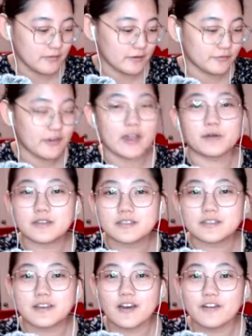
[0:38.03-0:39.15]

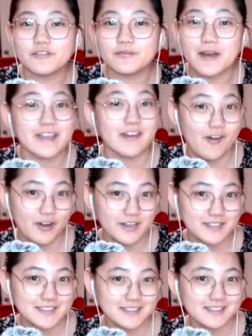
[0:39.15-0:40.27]
Fireworks of My
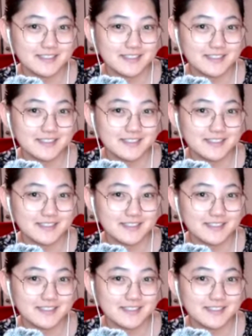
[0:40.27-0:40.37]
Heart.